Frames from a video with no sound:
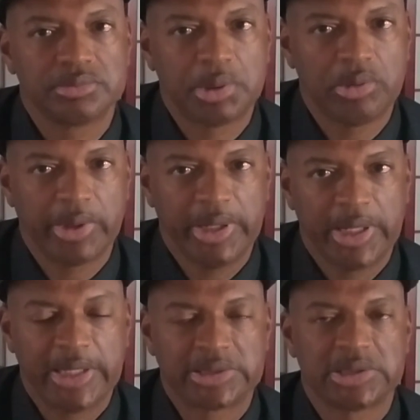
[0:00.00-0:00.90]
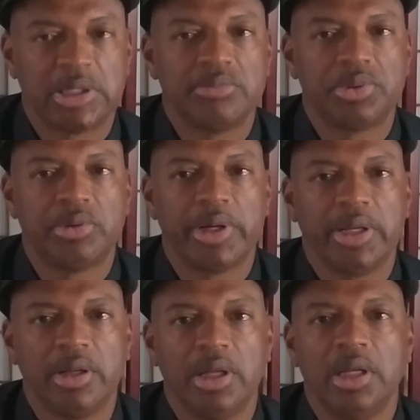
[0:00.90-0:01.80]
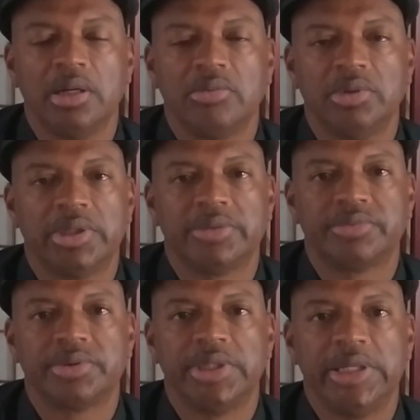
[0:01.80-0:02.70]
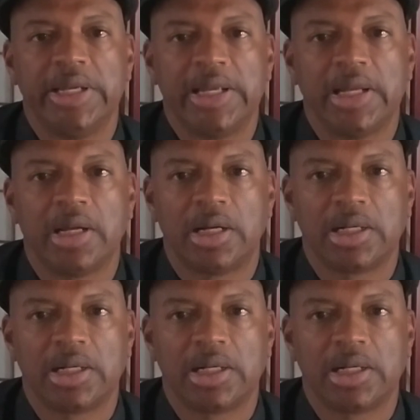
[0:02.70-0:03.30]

point, at some point, with the